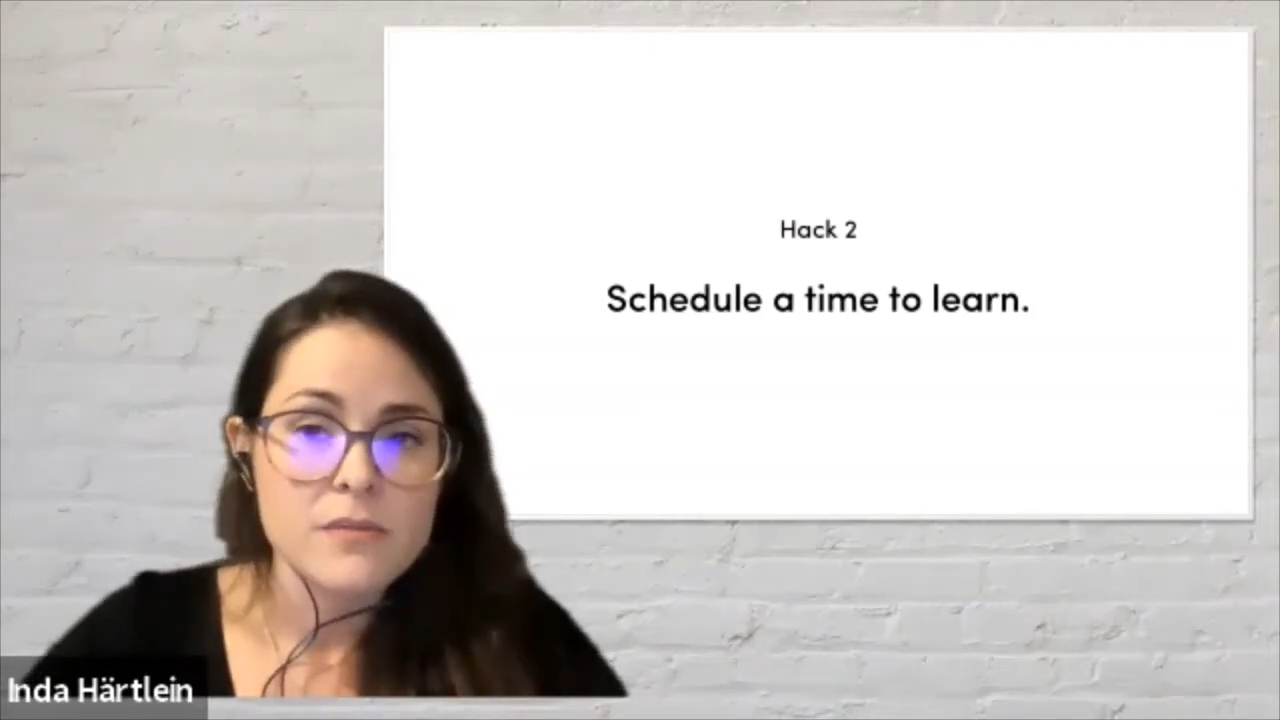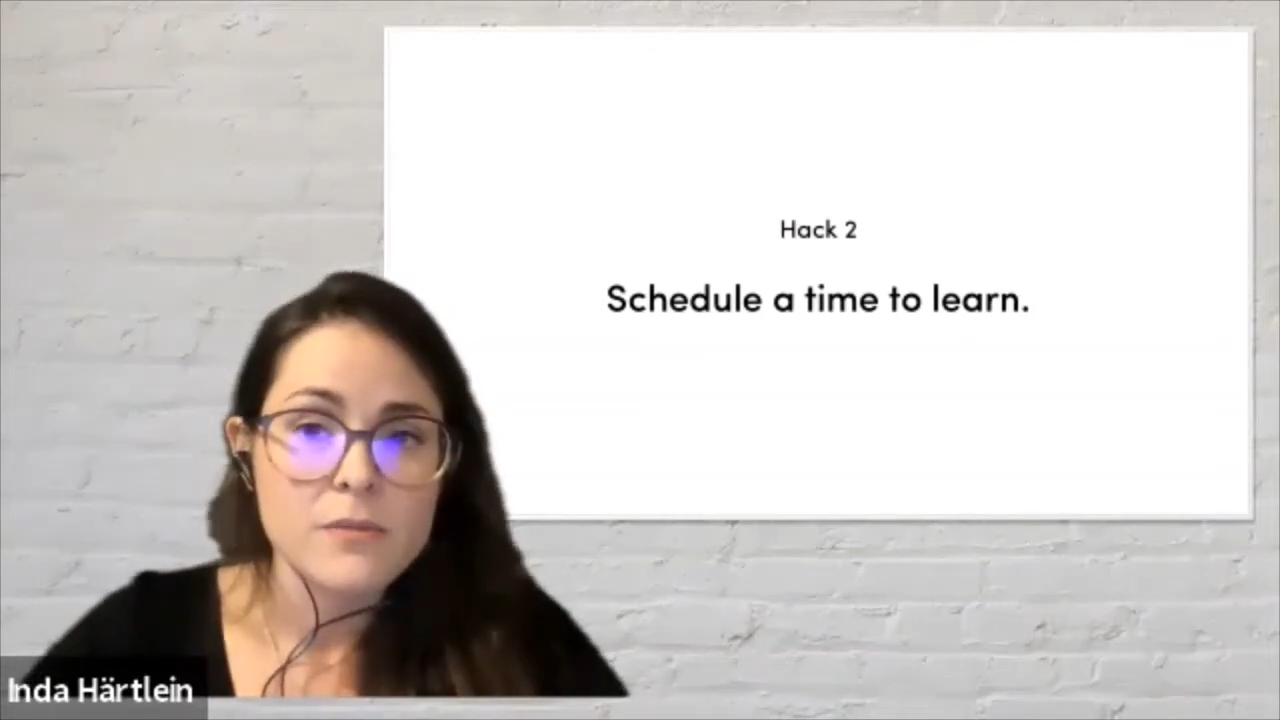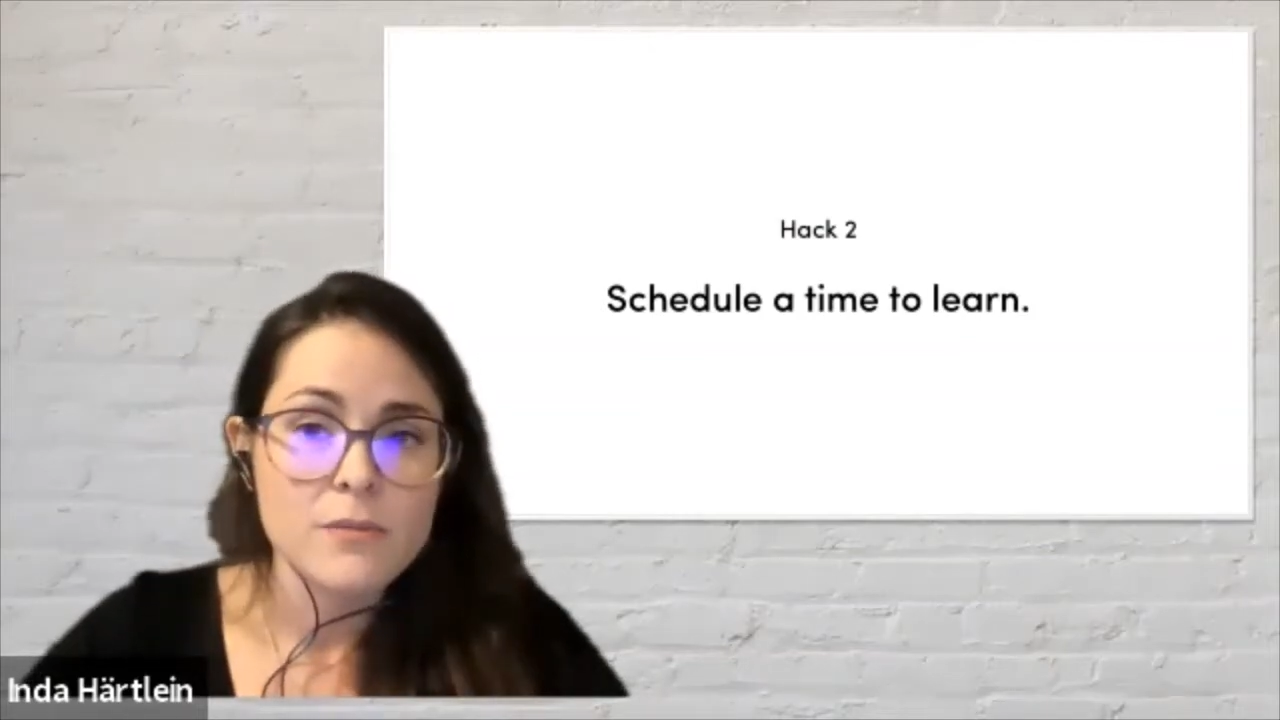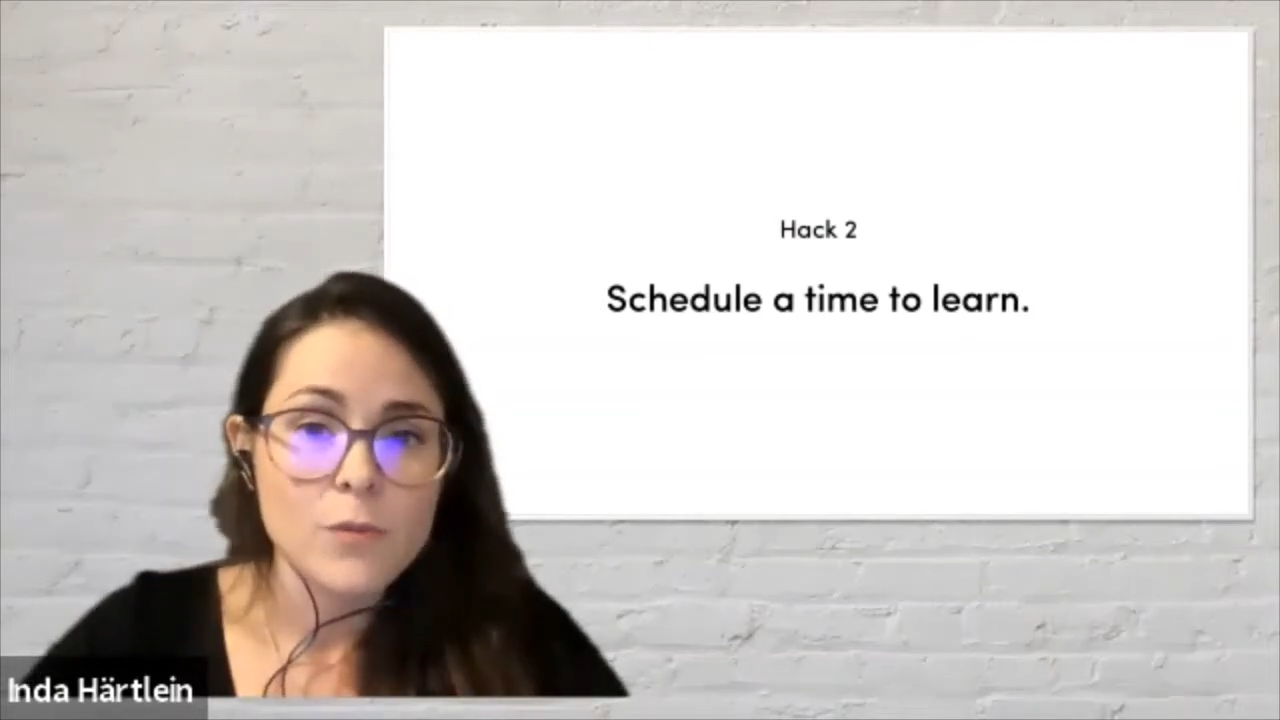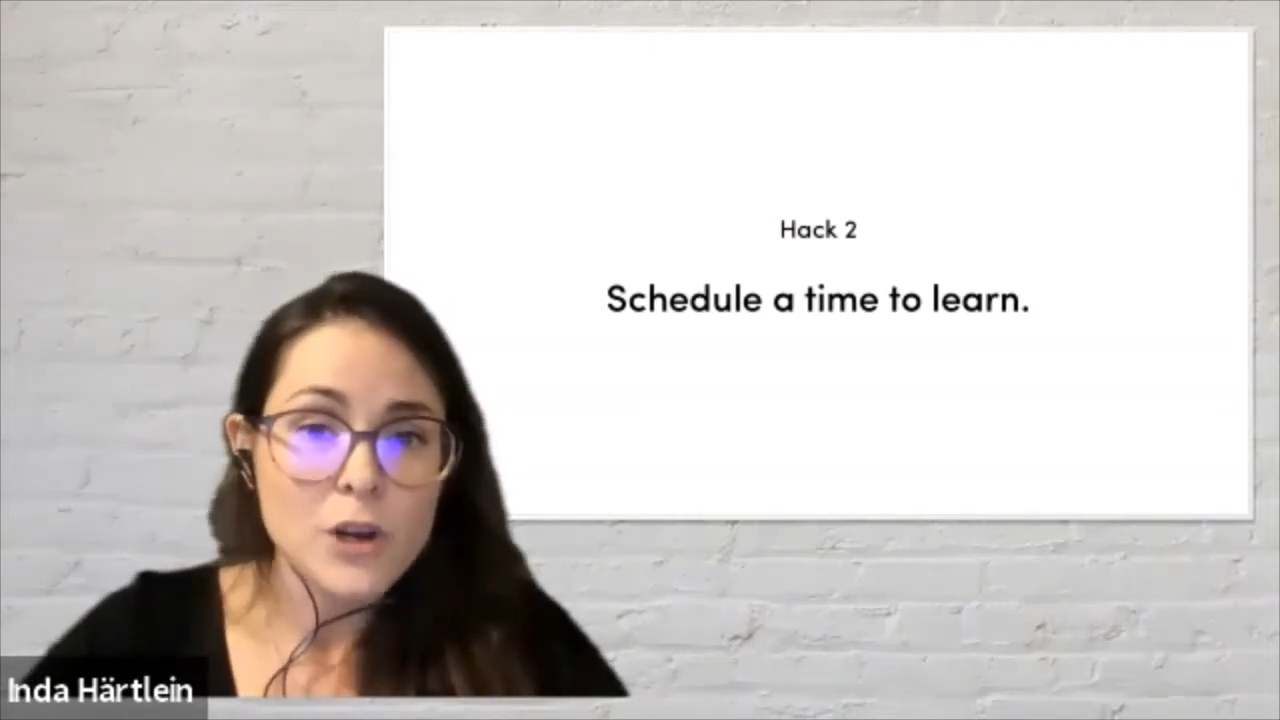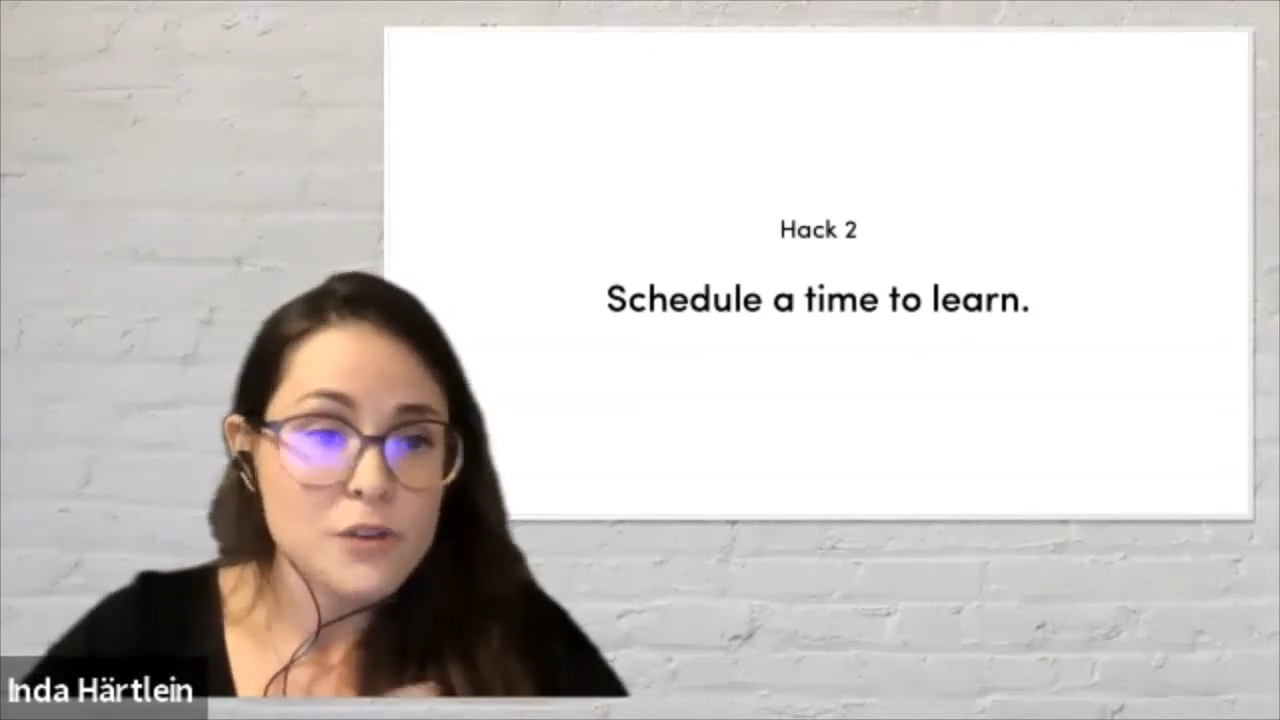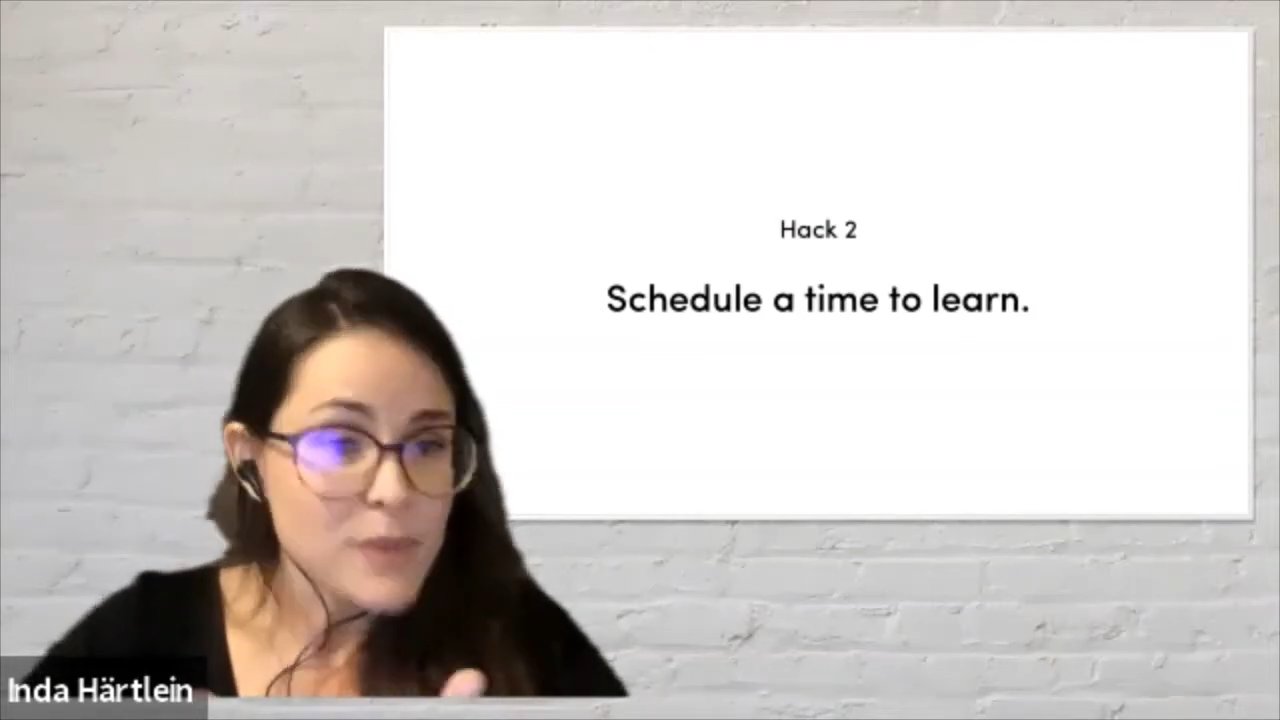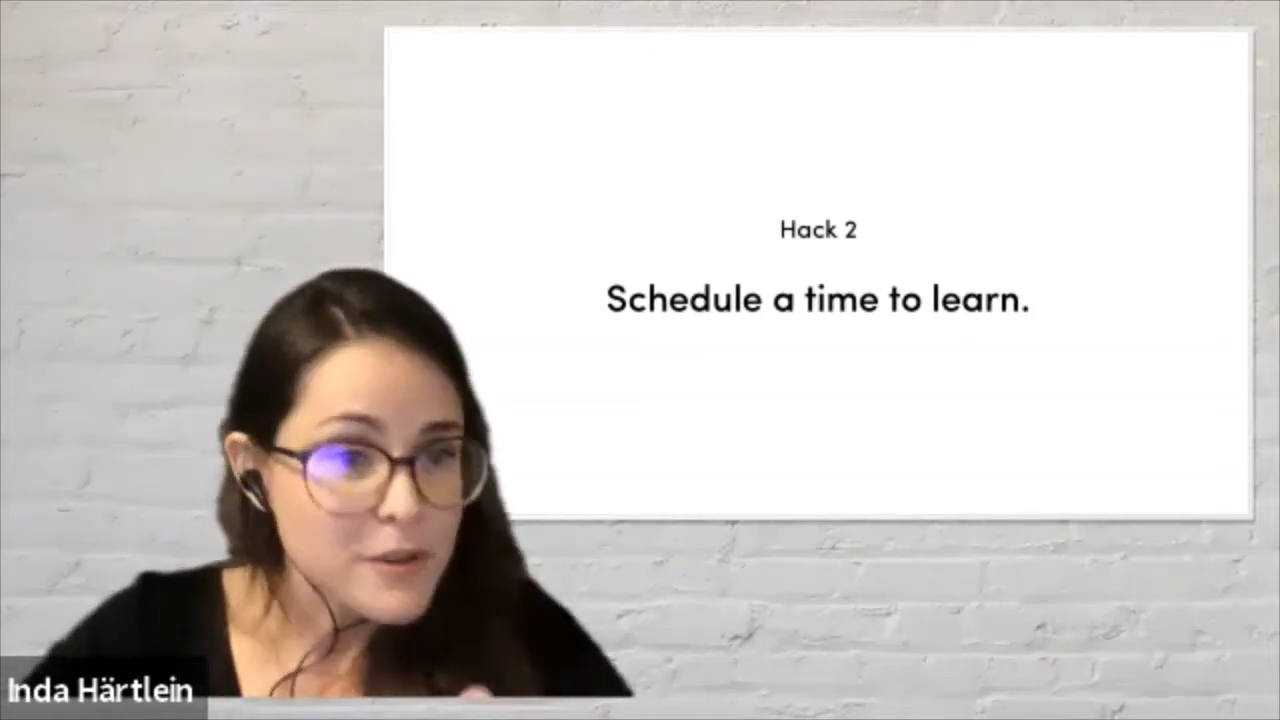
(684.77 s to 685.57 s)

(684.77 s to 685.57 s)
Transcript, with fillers: one of my